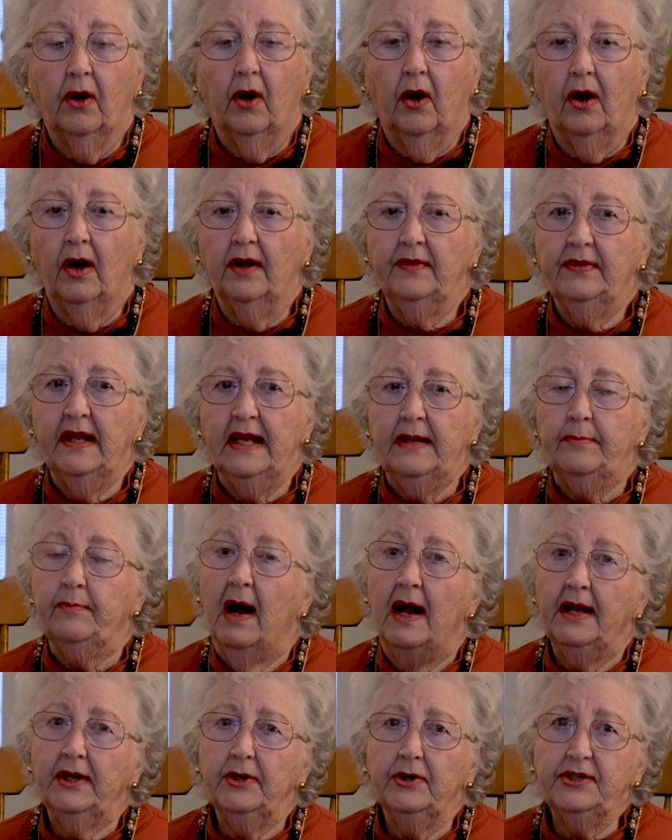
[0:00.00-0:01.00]
on the
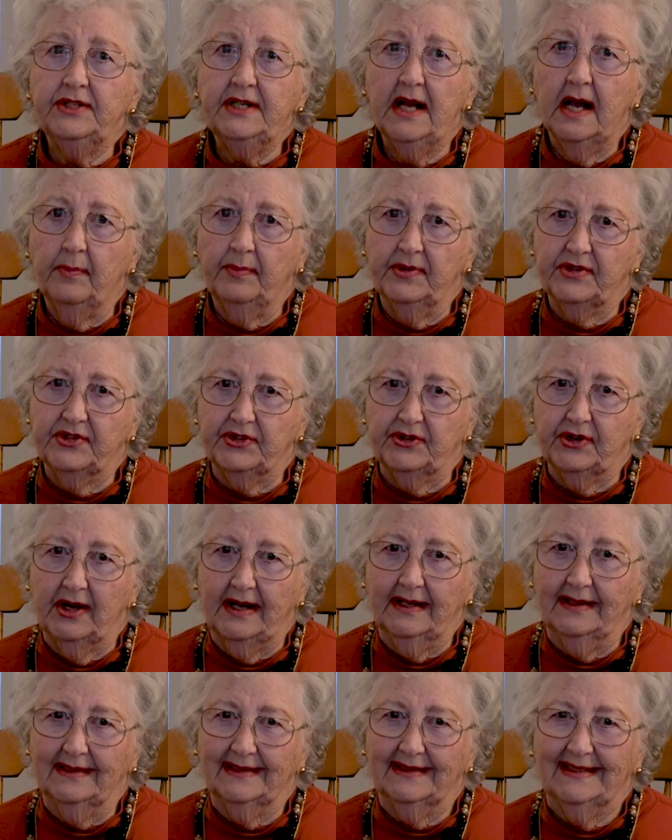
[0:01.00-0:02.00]
Bayeux
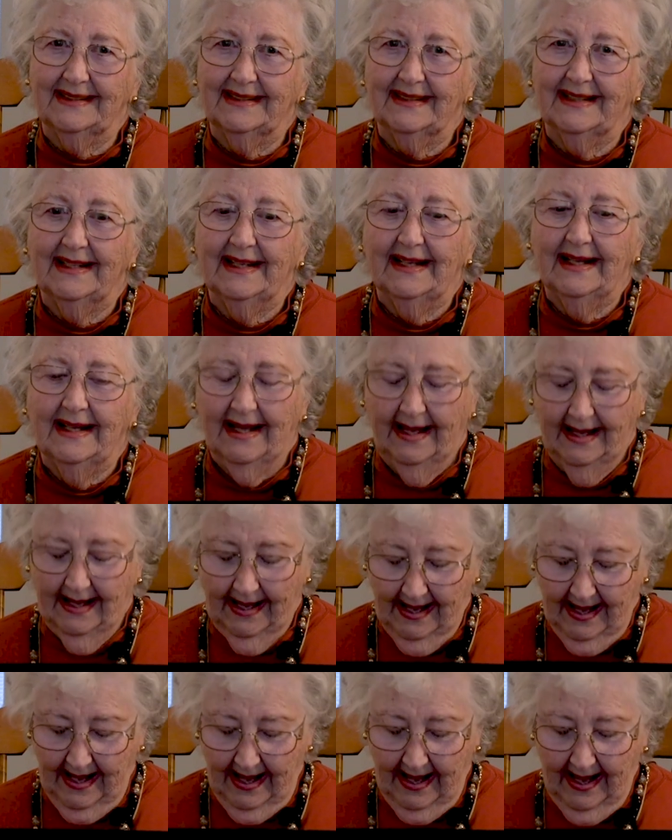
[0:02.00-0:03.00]
Tapestry.
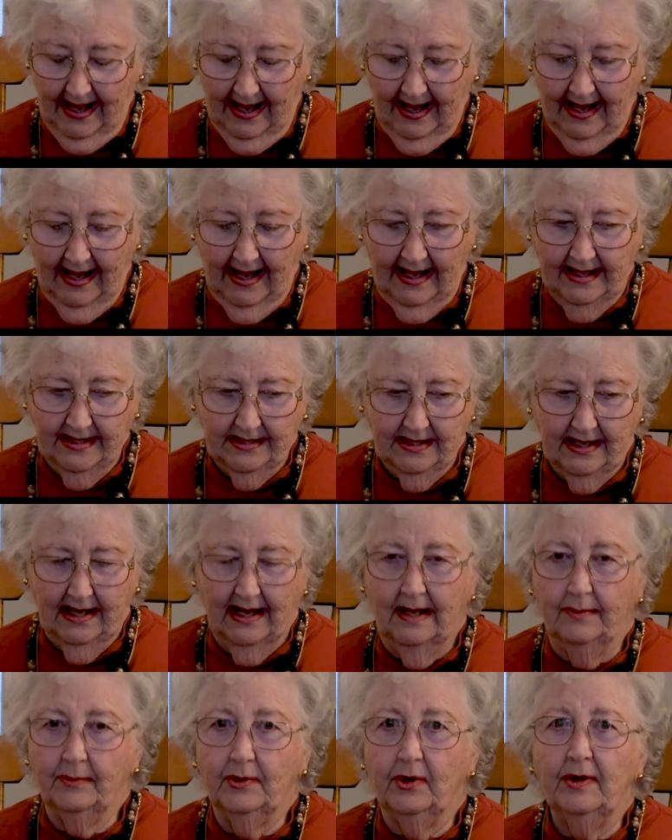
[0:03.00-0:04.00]
And
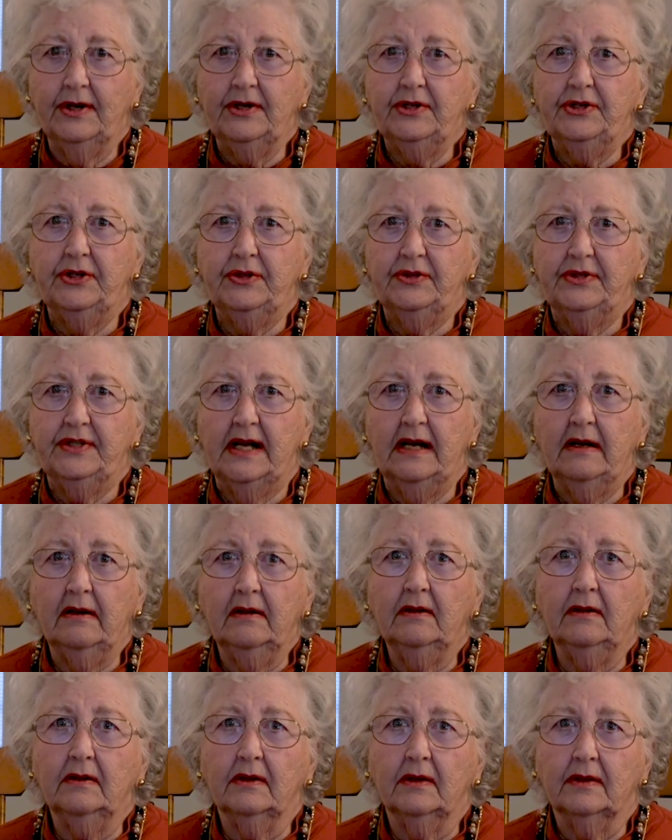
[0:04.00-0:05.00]
I'm going to
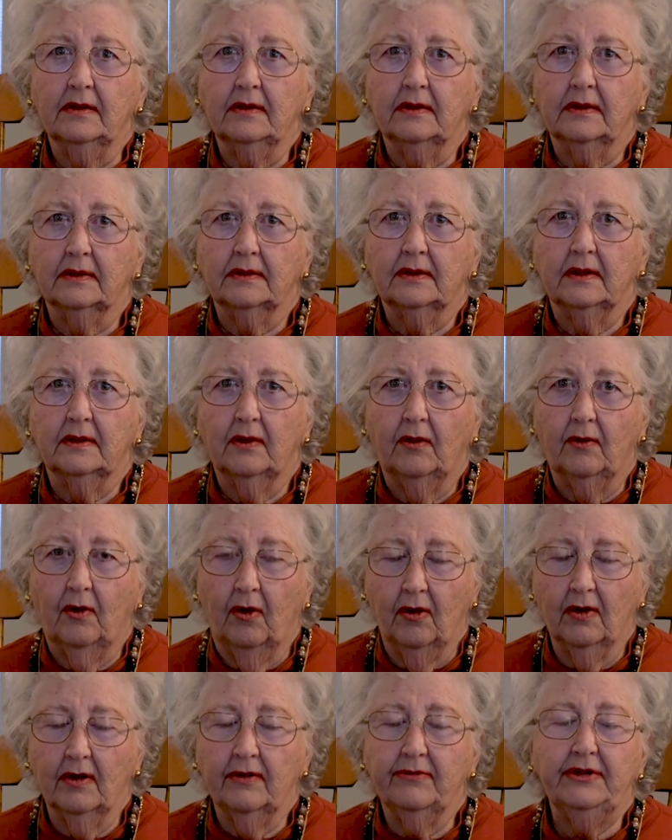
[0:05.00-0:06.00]
tell
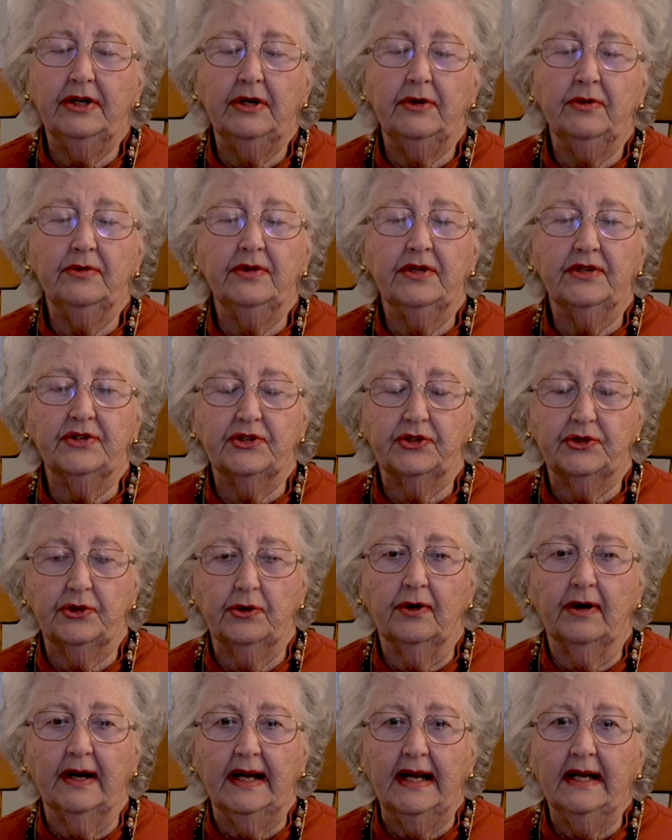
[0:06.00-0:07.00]
all of you the
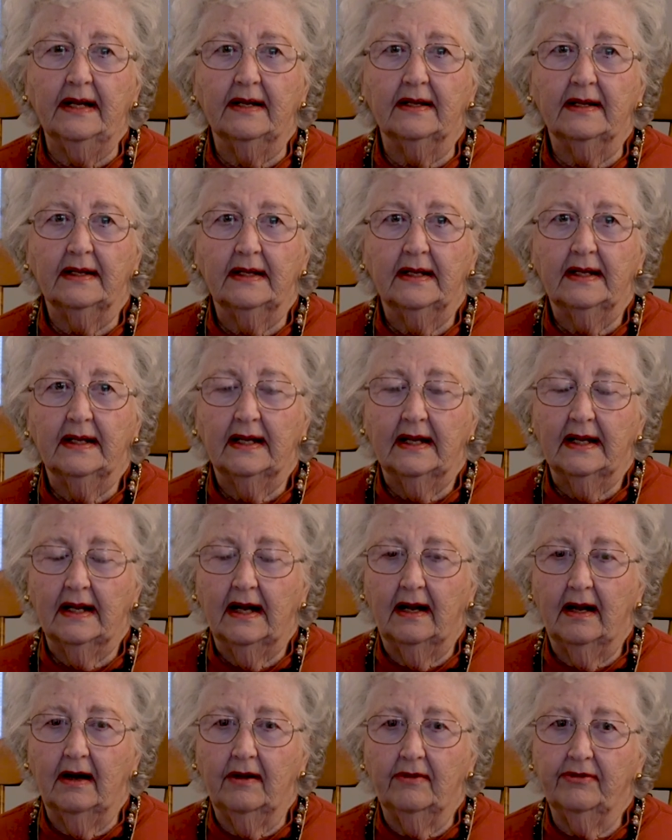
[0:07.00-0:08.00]
story
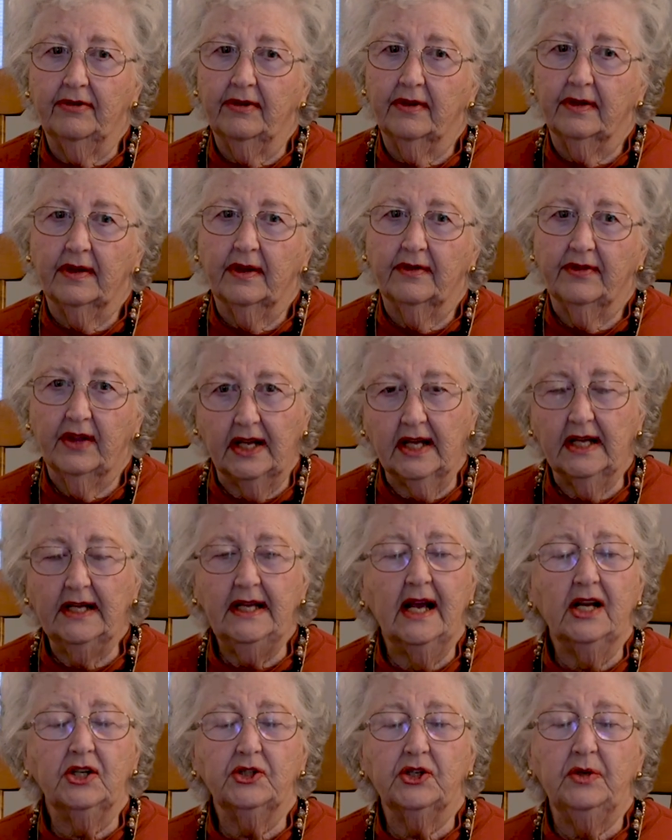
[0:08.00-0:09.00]
of the
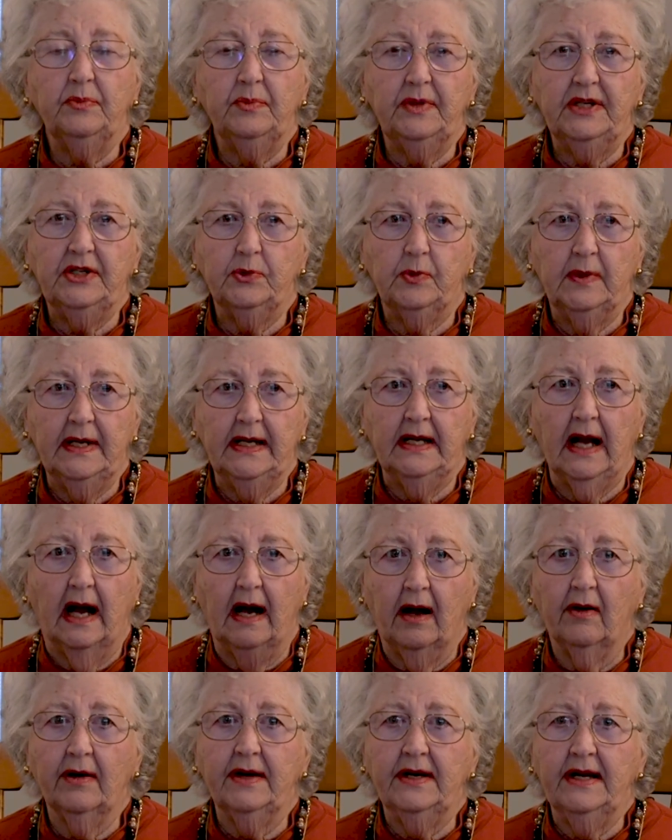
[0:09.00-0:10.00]
connection between
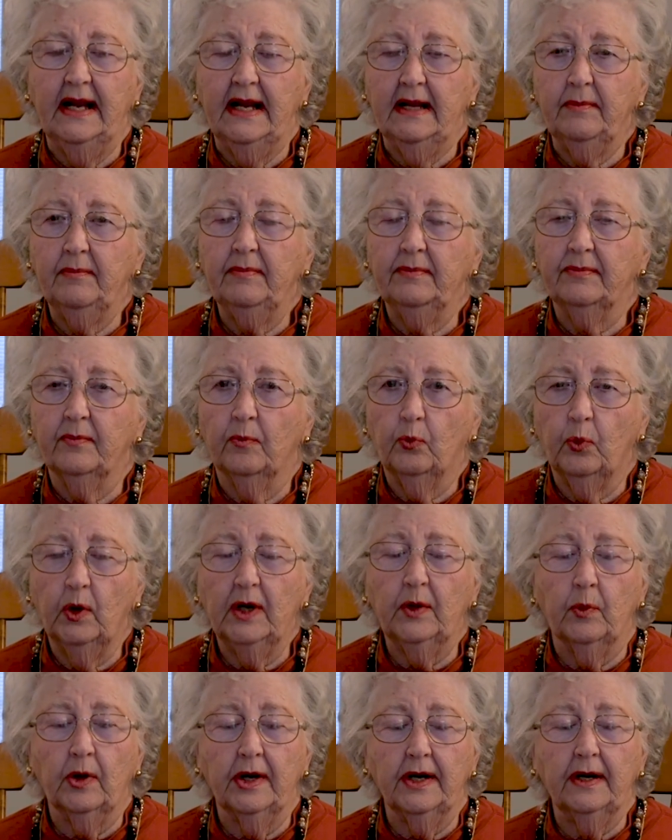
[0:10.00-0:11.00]
our name,
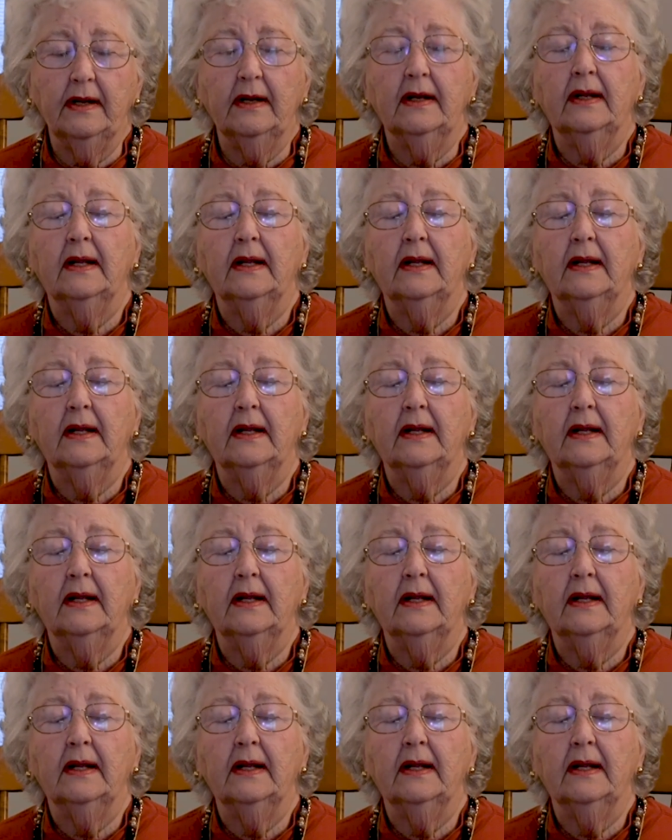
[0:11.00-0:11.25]
Woodward,